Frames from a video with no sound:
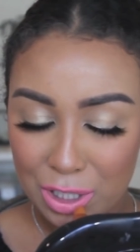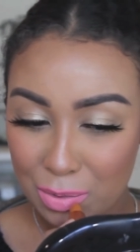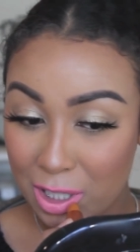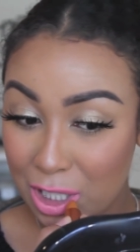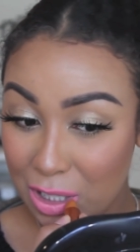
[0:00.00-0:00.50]
is
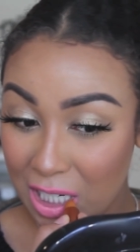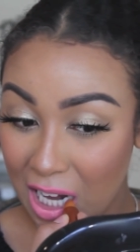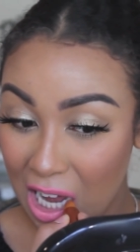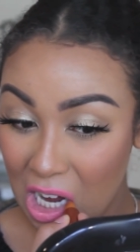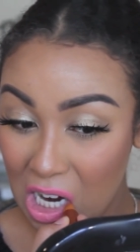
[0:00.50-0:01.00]
what it's doing
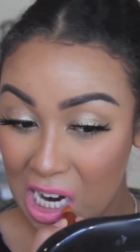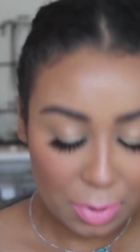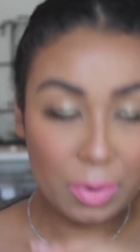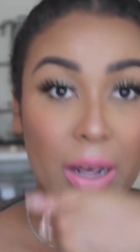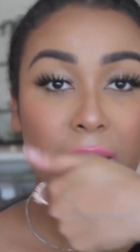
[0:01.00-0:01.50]
now.
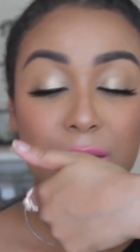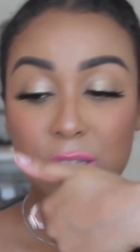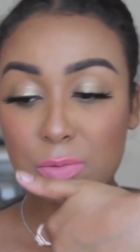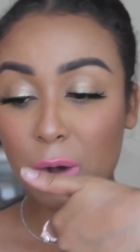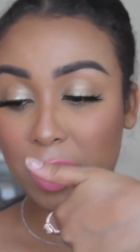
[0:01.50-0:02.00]
But when I like
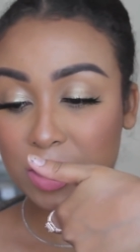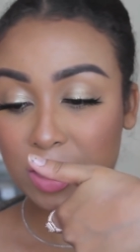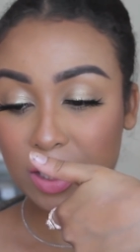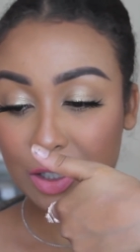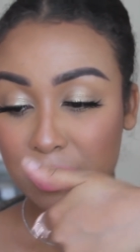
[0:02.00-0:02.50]
swatch
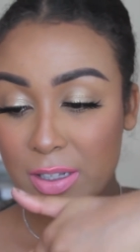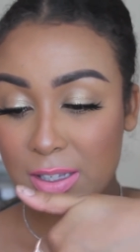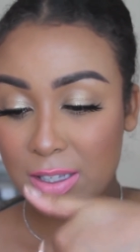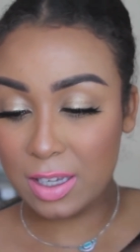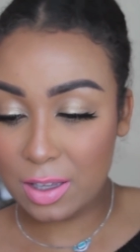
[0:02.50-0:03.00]
it, you can
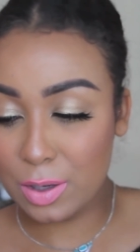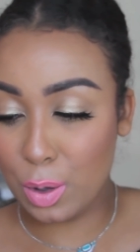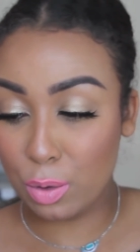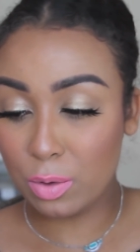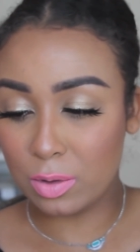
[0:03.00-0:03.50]
see the
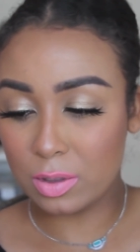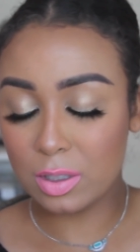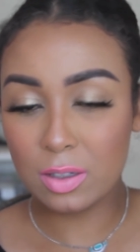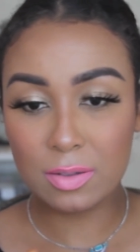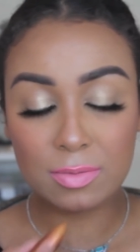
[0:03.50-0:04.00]
gold,